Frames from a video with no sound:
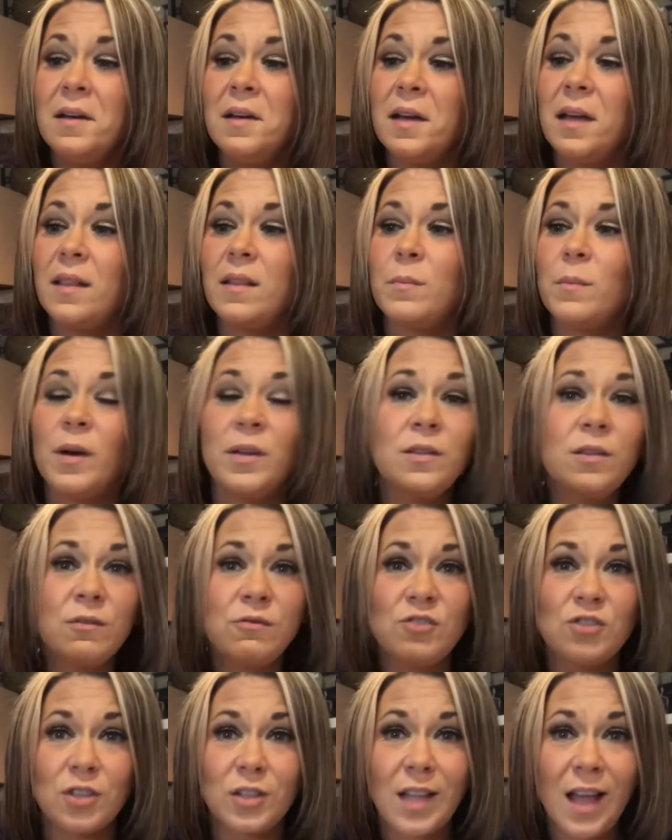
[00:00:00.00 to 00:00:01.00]
in the month of
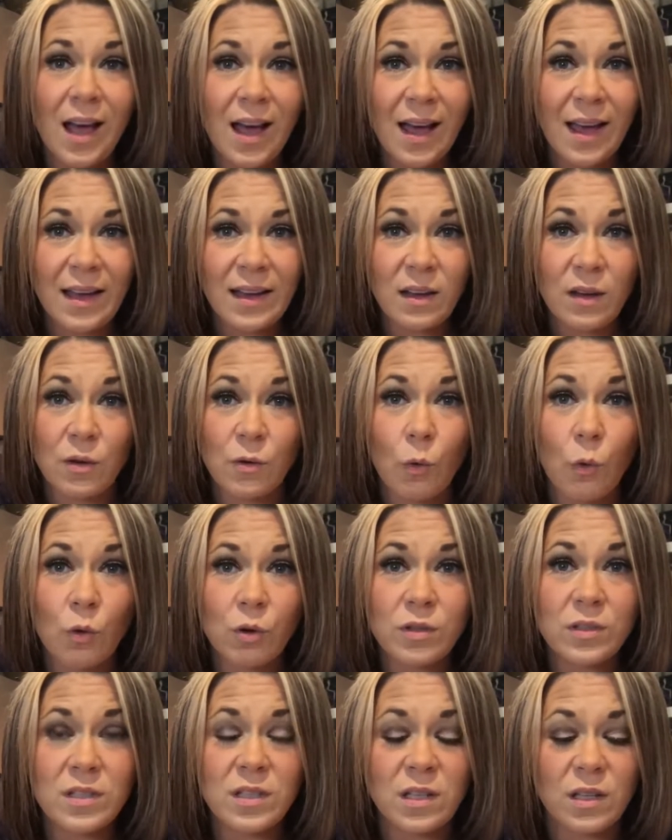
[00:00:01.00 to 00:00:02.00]
July in
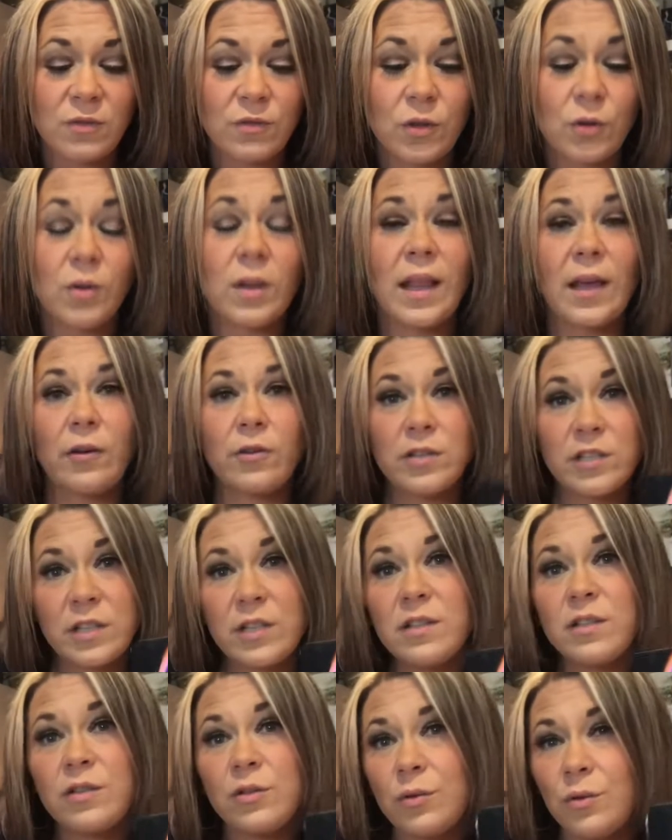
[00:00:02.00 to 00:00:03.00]
order to give you
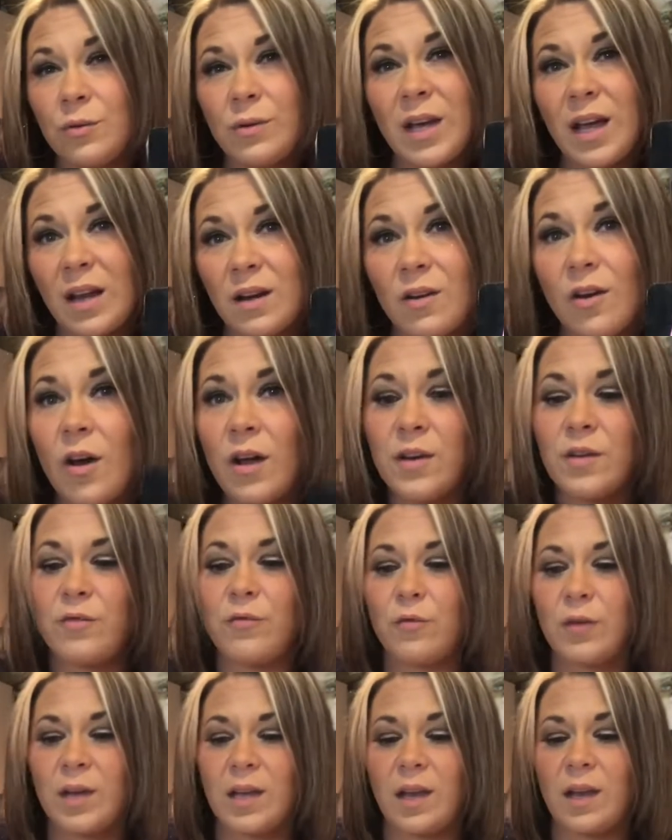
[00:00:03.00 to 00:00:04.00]
clarity so you can kind of
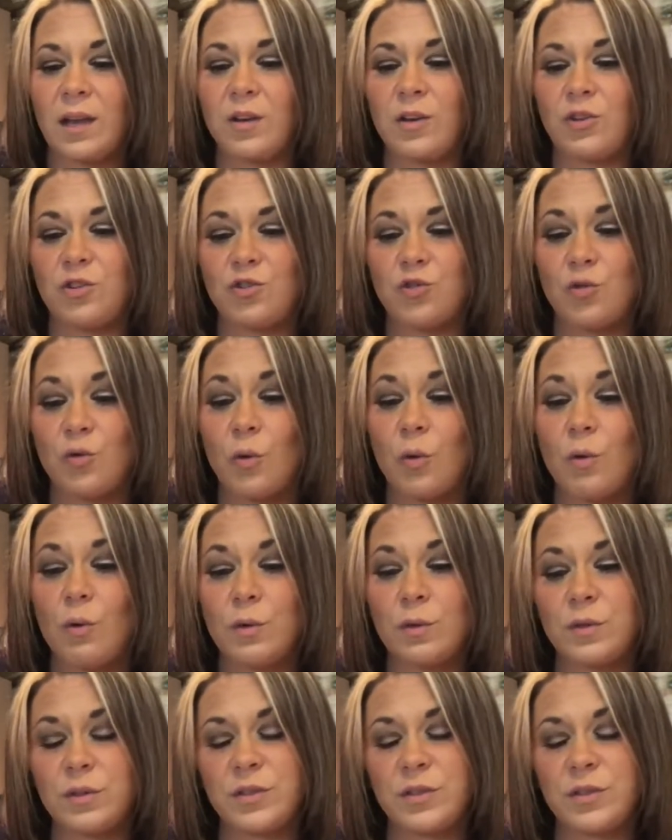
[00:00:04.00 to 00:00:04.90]
regain control.